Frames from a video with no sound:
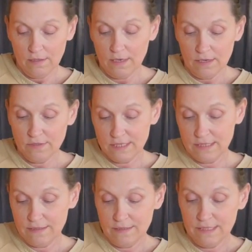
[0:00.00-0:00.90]
And I was
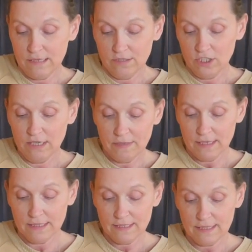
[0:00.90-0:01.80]
telling Jamie,
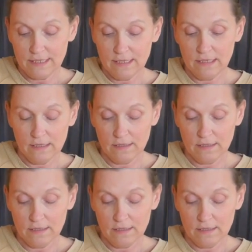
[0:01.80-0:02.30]
I said,